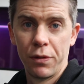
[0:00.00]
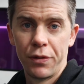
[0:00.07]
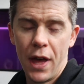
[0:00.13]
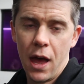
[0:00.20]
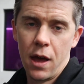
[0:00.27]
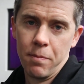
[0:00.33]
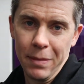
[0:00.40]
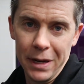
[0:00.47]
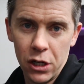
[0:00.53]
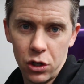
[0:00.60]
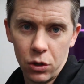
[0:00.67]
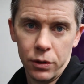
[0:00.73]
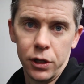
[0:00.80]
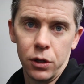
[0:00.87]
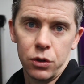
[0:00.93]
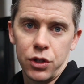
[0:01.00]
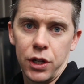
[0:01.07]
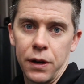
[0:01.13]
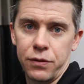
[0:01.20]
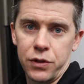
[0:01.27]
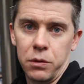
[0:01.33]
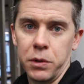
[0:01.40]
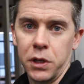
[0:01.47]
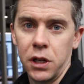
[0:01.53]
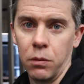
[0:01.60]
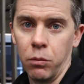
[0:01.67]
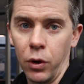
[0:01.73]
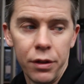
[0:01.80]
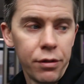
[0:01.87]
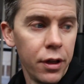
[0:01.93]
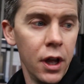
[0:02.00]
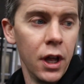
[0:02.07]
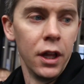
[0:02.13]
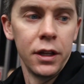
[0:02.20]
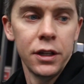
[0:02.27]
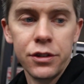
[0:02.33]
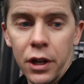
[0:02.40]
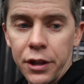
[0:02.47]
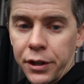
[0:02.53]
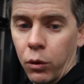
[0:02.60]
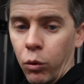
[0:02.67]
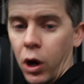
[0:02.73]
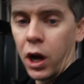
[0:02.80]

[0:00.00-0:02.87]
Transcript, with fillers: with that and make sure that you're safe to begin with. There's nothing